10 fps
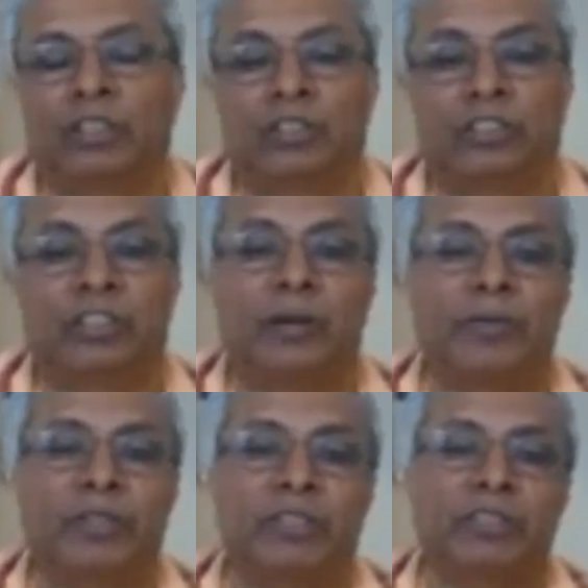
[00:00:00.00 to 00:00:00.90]
Sri
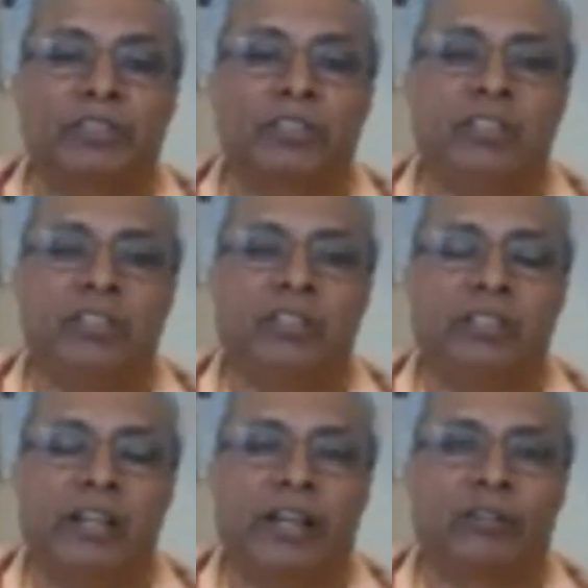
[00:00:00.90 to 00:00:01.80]
Ramakrishna
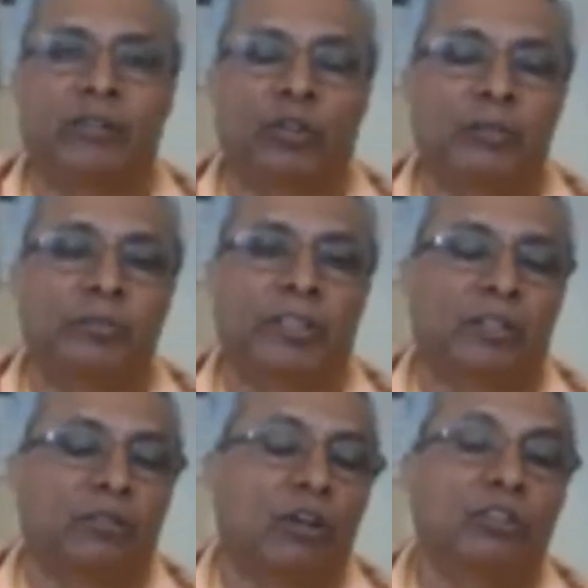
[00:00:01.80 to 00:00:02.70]
and Holy
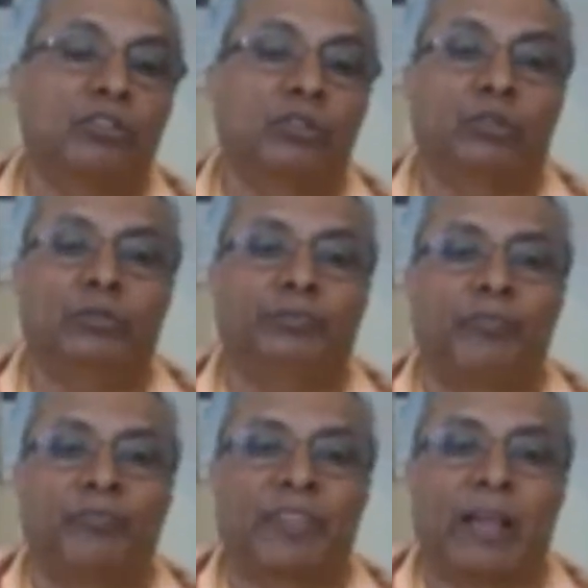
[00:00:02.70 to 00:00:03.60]
Mother also
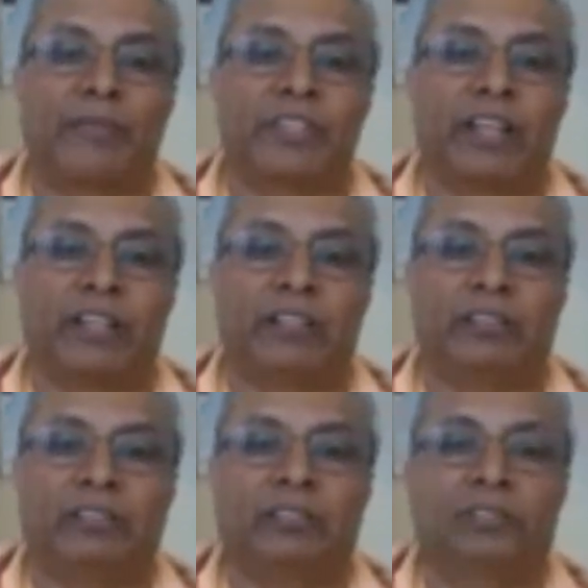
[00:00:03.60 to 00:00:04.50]
have said
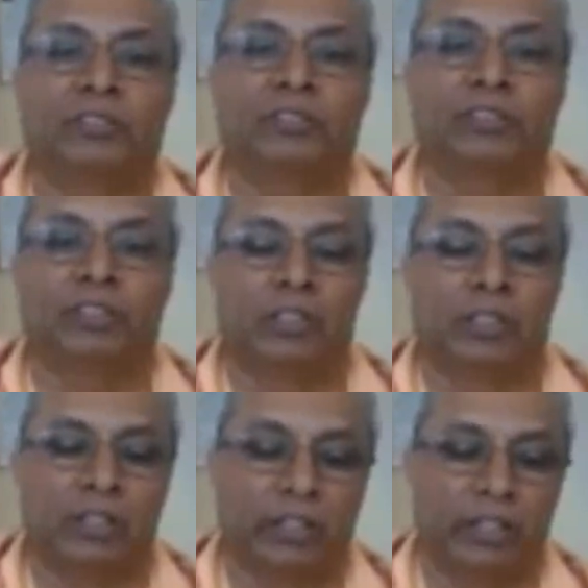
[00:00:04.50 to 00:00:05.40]

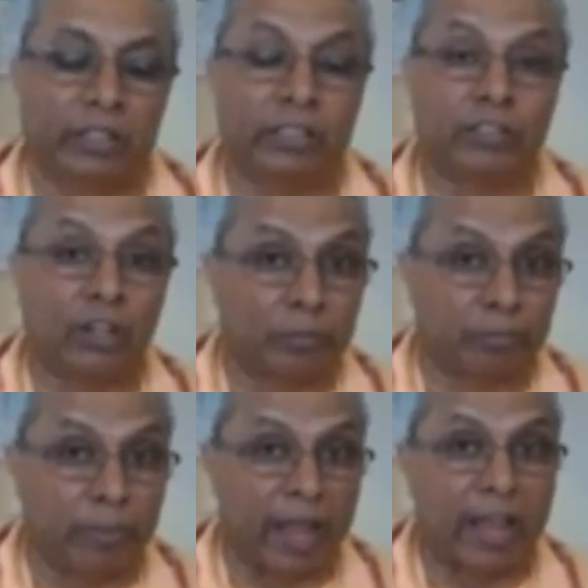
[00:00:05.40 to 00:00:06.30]
it is
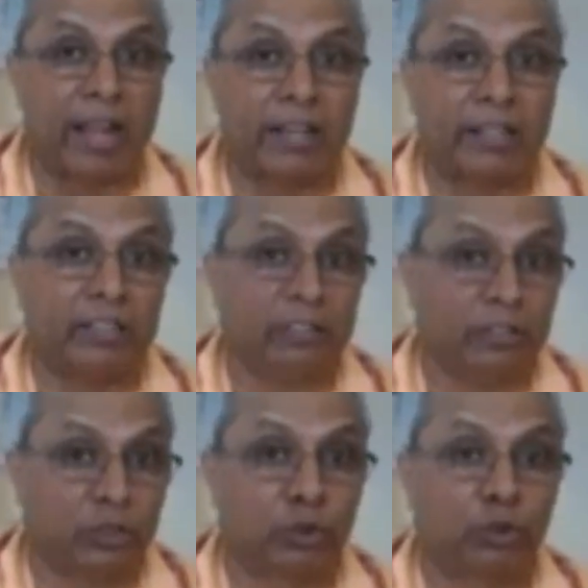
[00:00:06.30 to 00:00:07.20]
not bad
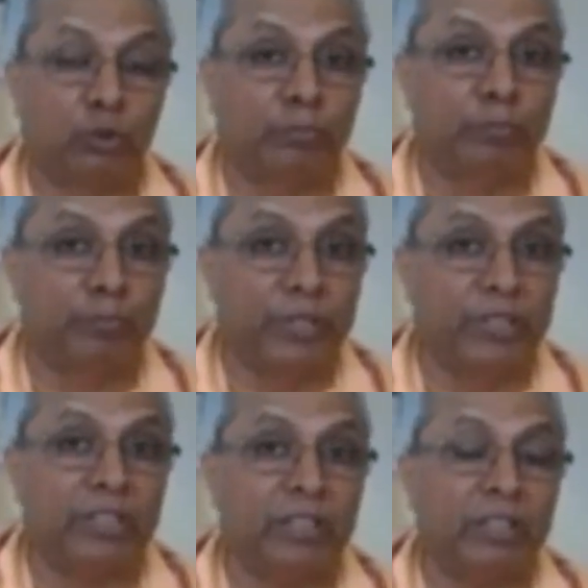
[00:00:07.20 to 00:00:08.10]
to
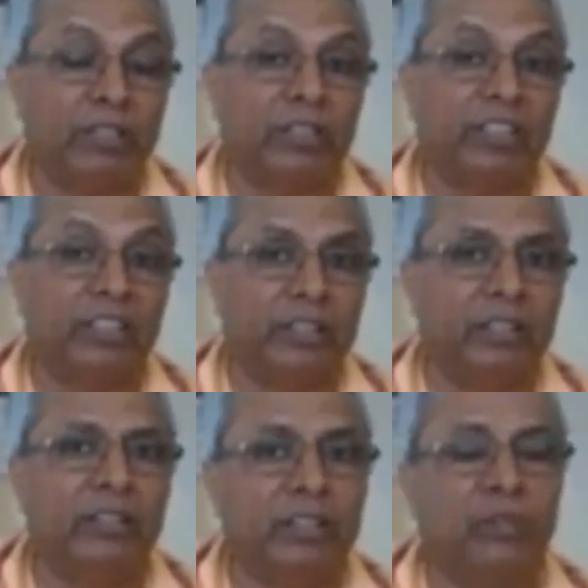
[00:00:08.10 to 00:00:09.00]
be
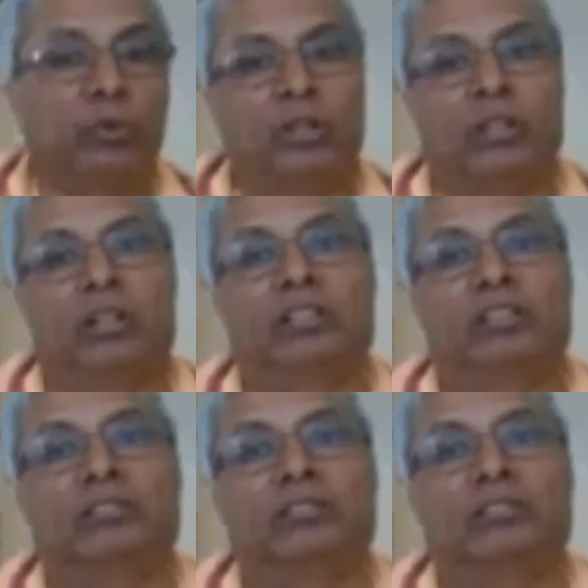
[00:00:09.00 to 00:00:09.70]
in the world.